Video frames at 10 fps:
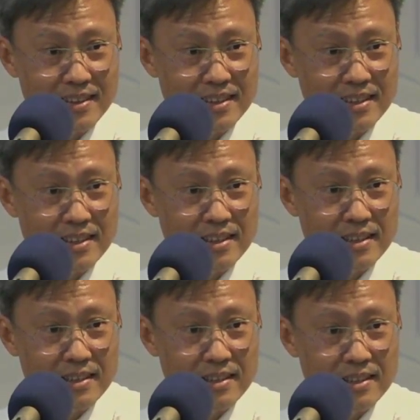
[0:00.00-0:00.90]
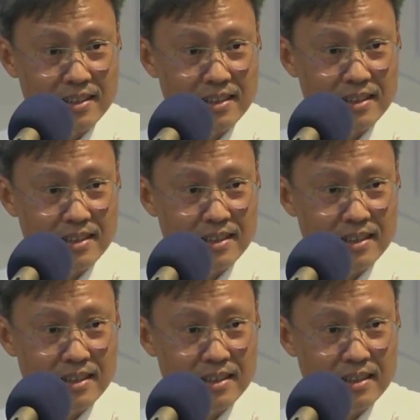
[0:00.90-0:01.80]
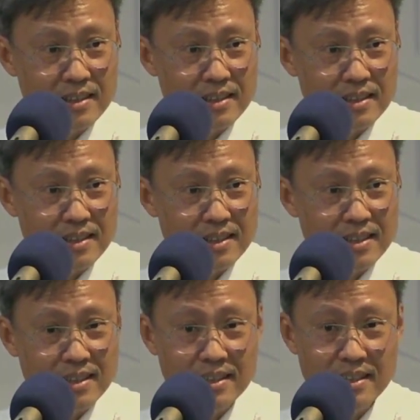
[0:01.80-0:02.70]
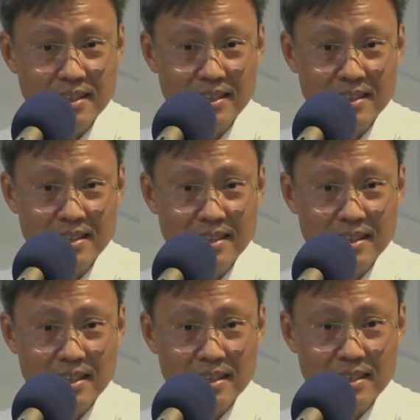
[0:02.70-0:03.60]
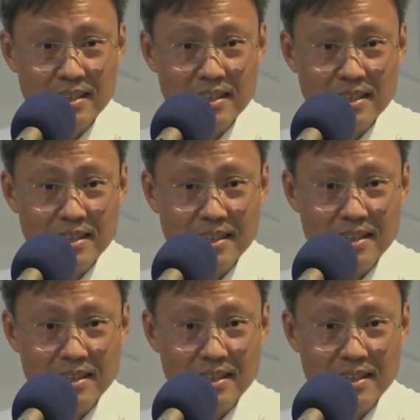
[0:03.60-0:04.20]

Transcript: Nobody speaks.